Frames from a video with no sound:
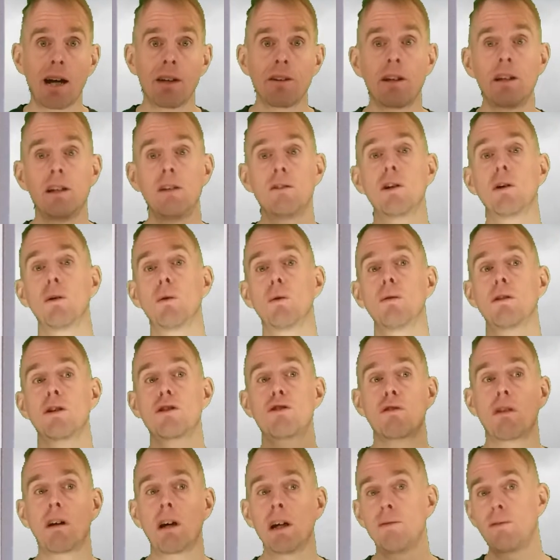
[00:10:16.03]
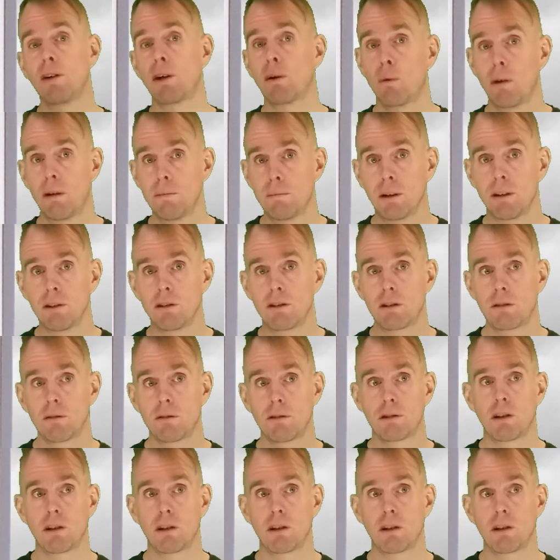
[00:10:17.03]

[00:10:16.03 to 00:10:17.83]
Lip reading: and then you've got all the drive equipment,